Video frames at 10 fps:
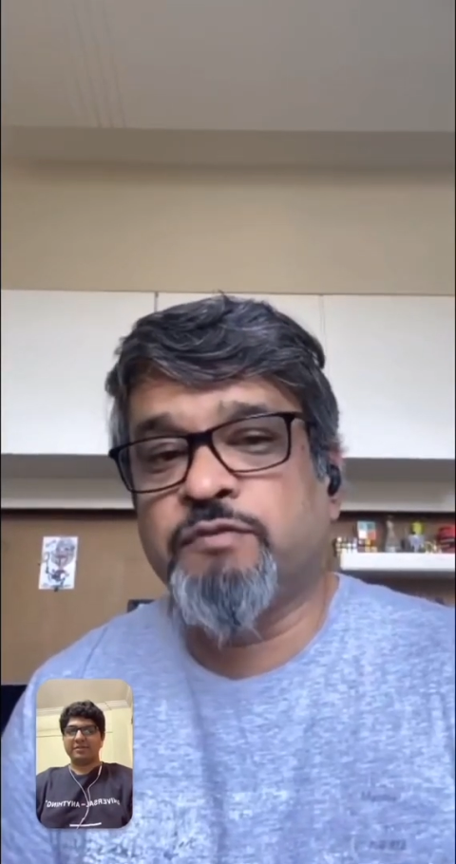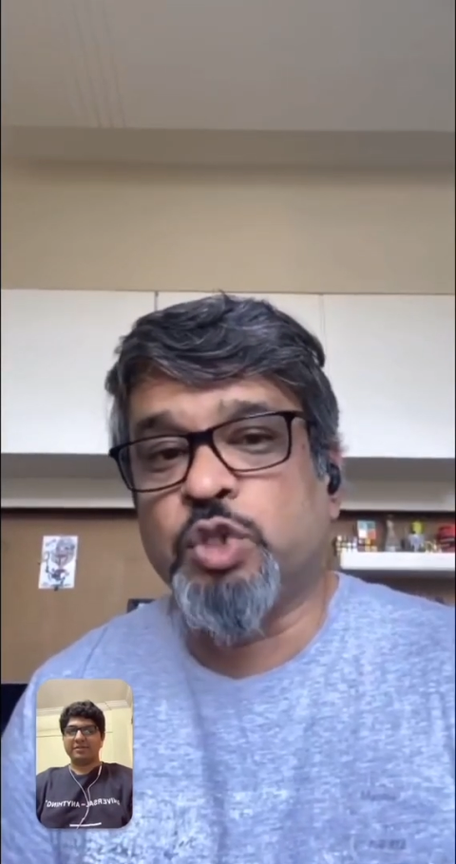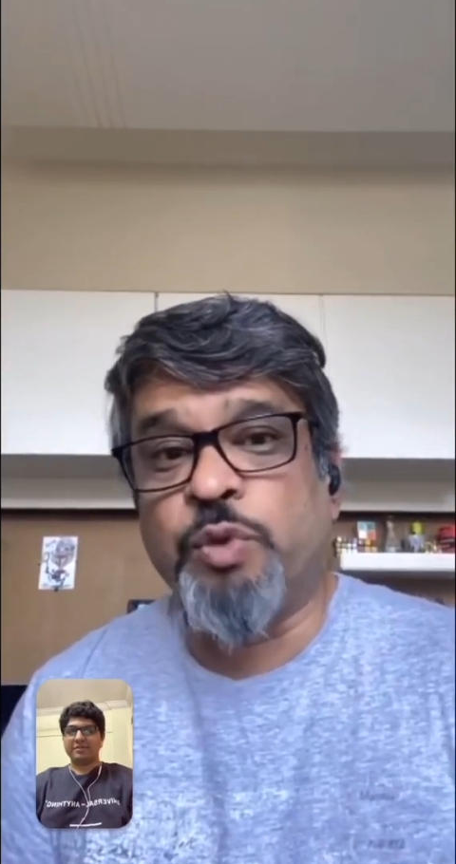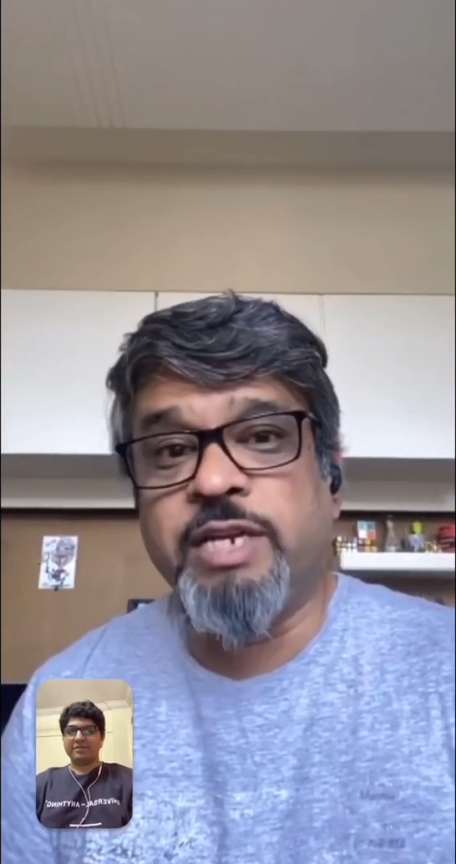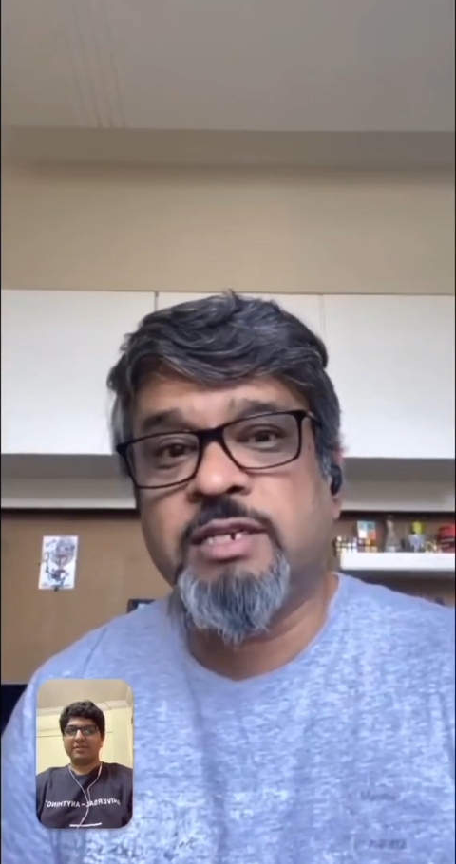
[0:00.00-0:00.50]

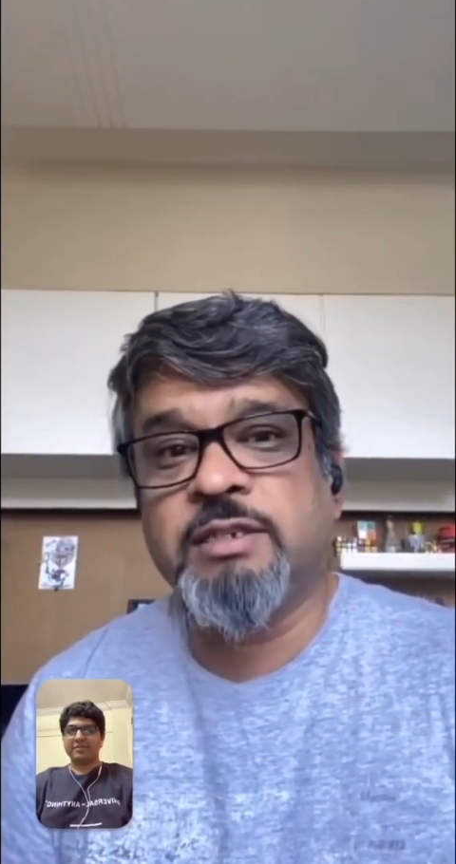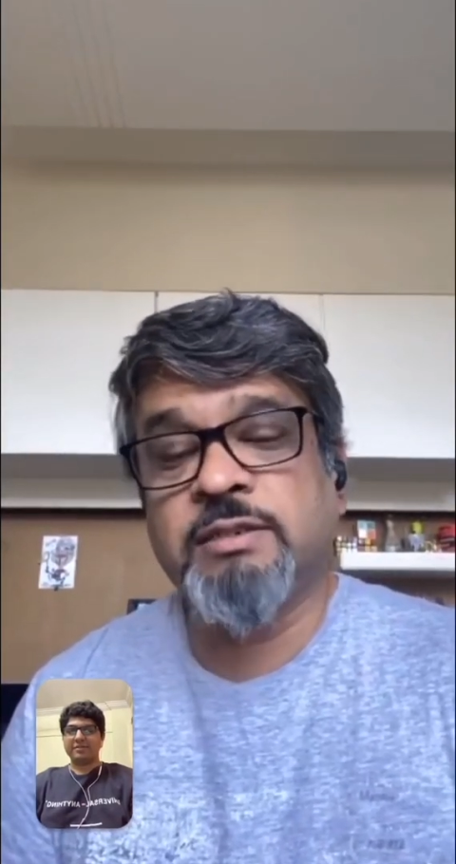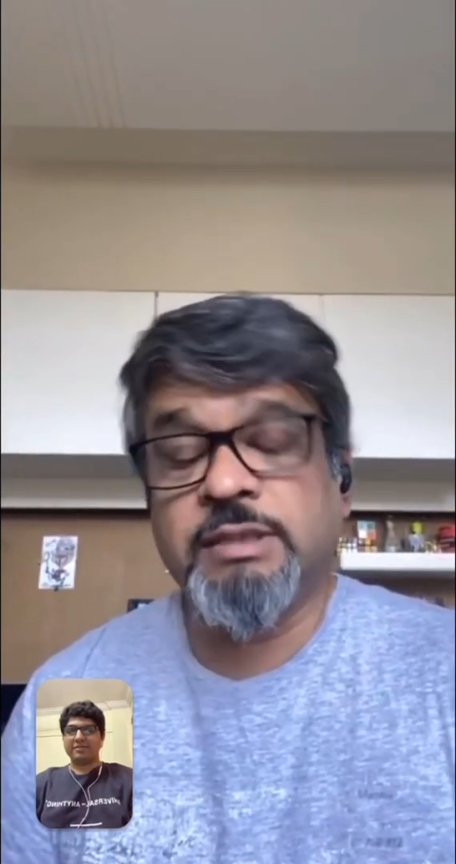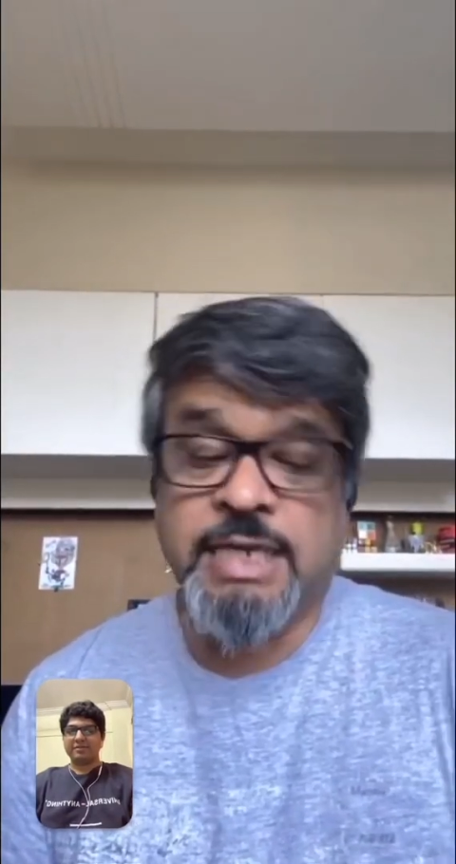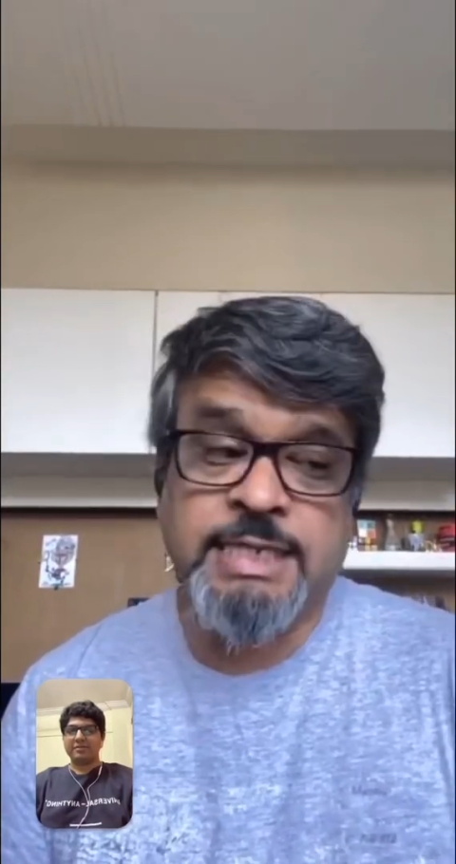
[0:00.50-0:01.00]
and with
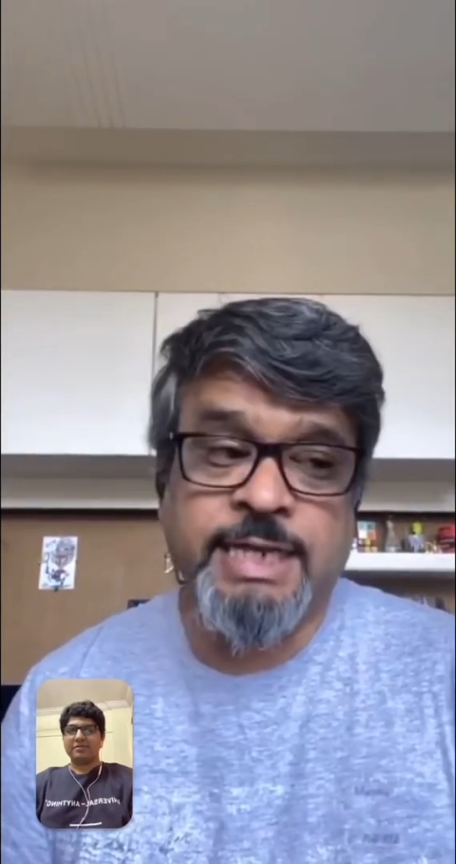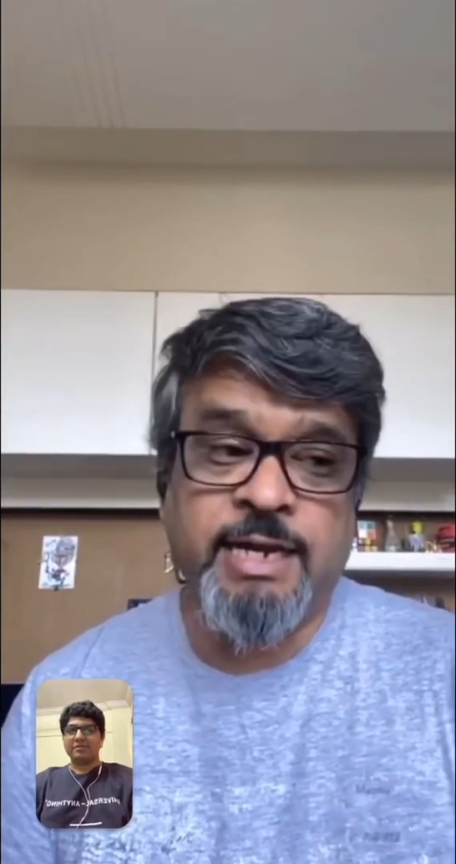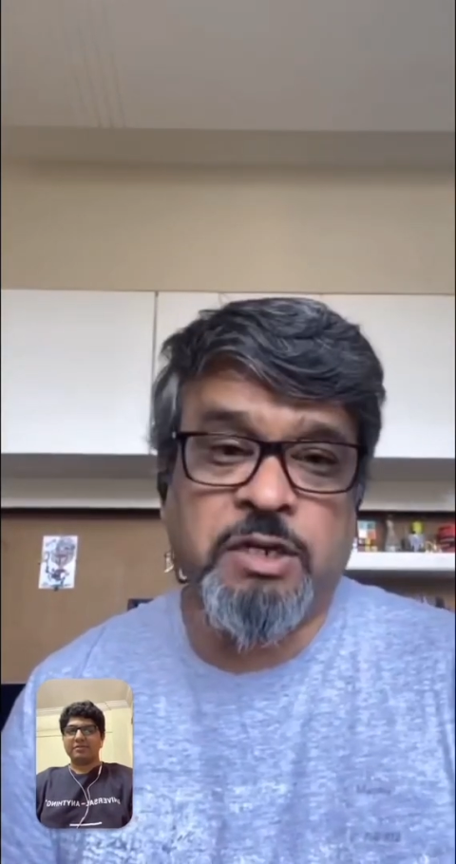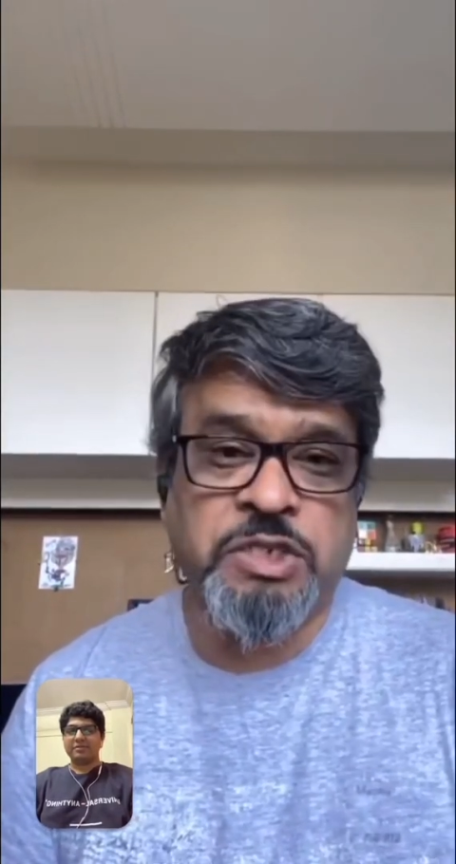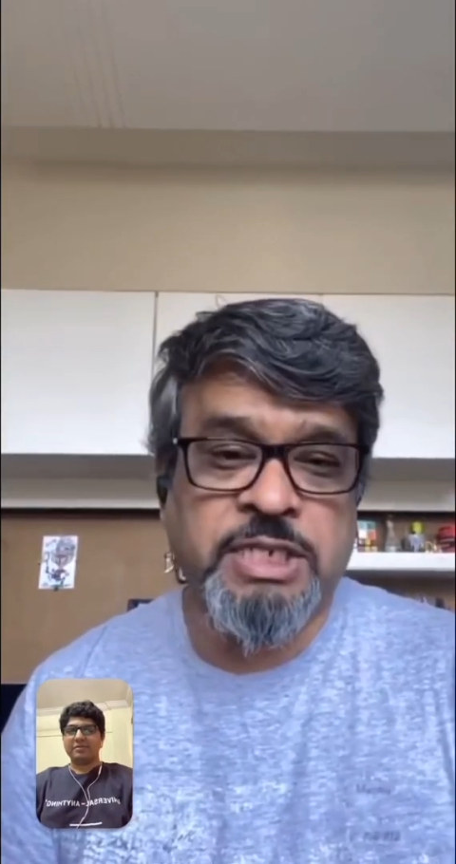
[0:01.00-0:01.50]

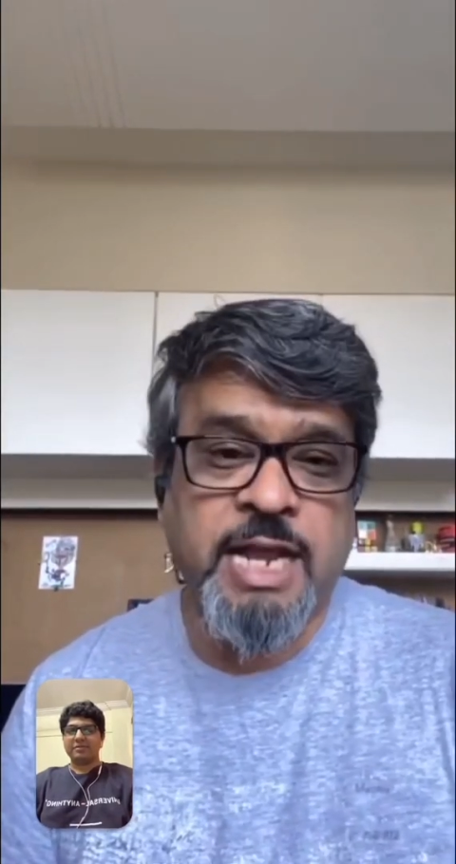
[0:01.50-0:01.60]
microservices and